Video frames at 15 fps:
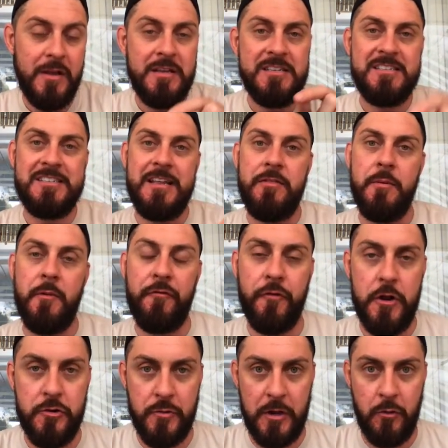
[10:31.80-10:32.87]
send them a
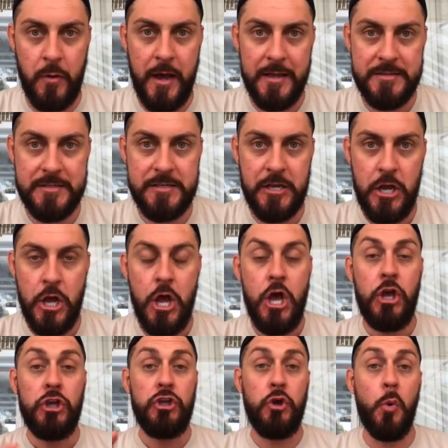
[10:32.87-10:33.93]
friend request.
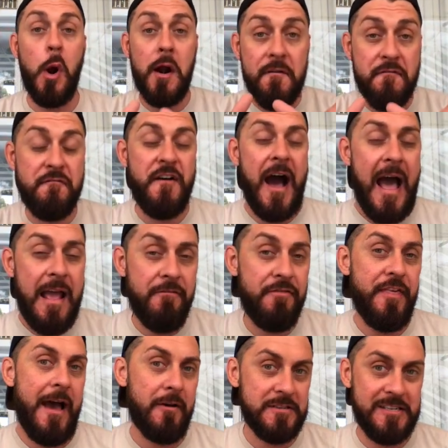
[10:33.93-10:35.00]
Your
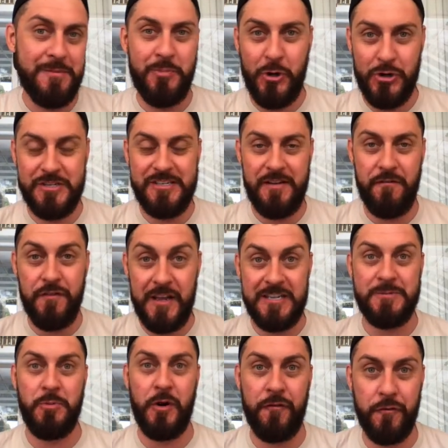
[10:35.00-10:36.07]
5,000 person
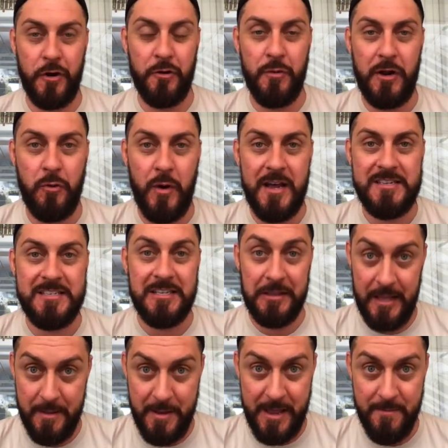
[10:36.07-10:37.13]
Facebook friend request
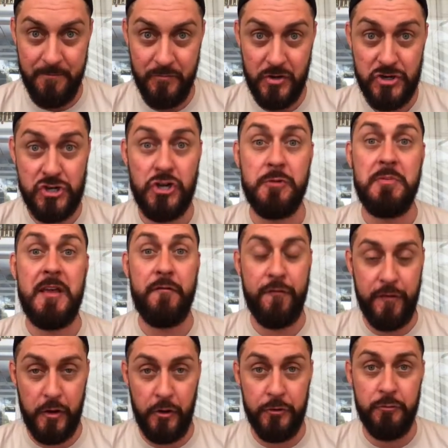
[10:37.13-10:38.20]
limit should be
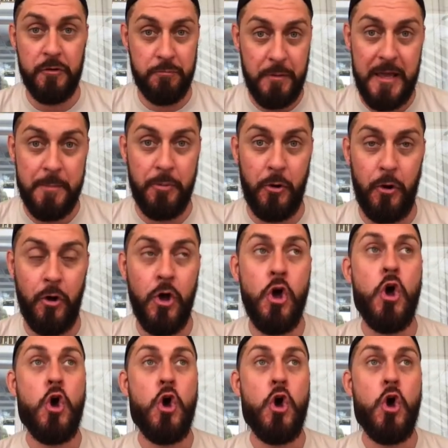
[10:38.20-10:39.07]
filled with people